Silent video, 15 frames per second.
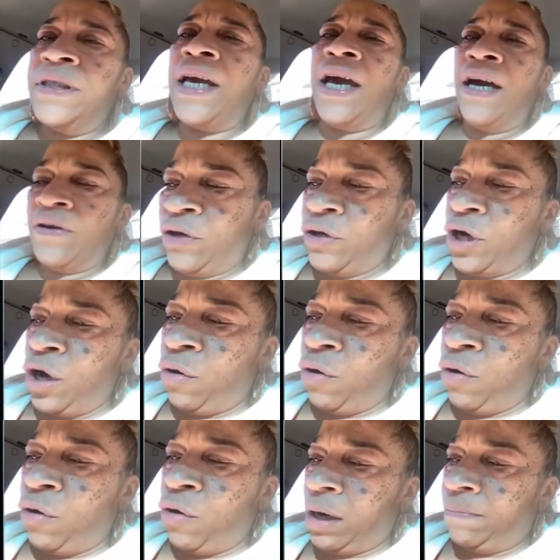Give me a
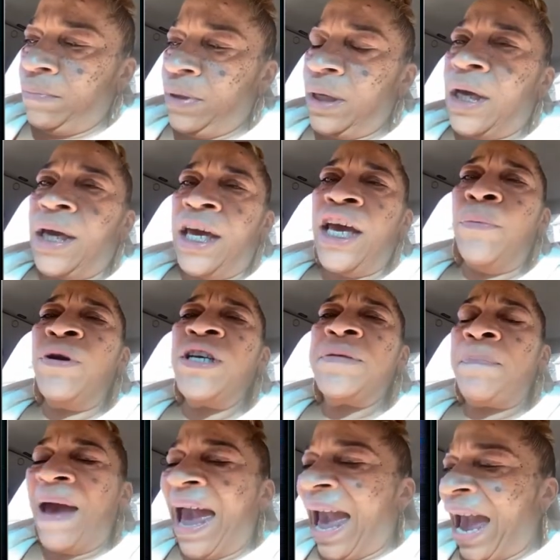little bit about how
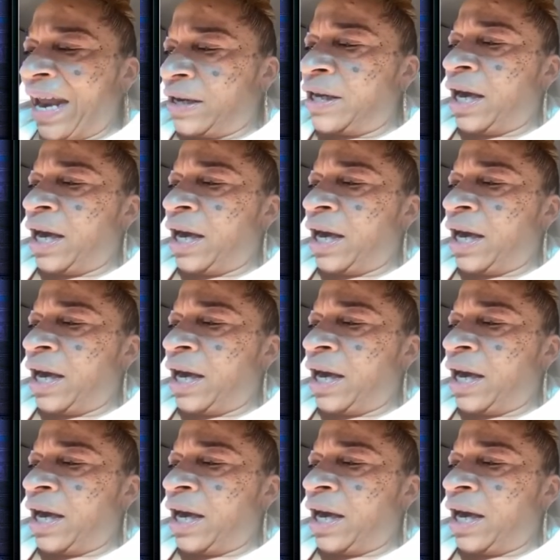that was.